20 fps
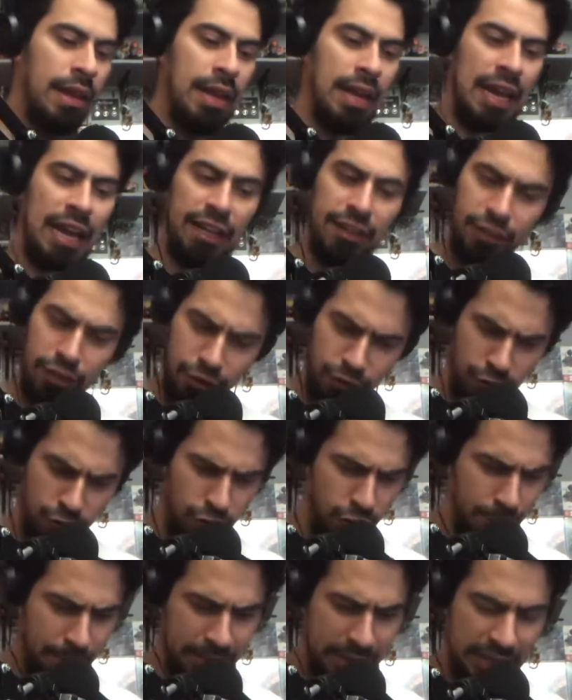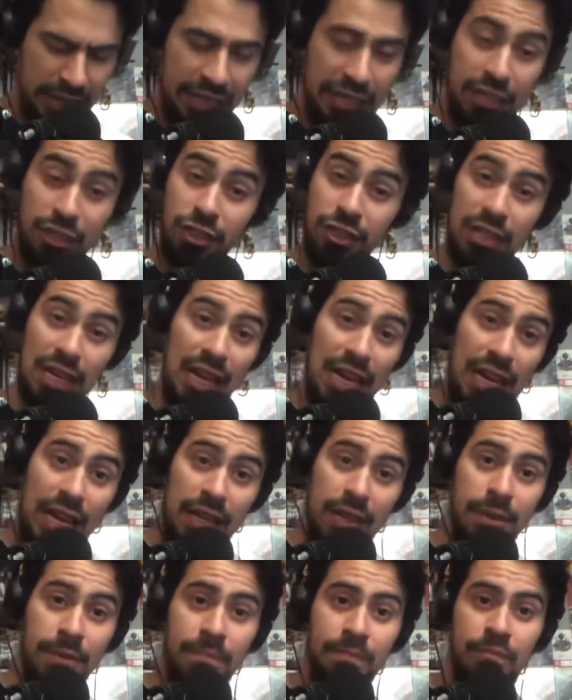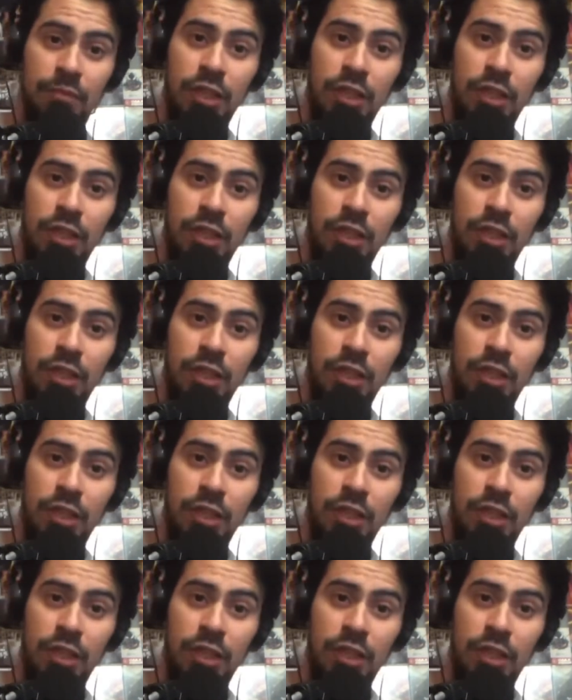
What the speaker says: and the new group of teenagers, I like them,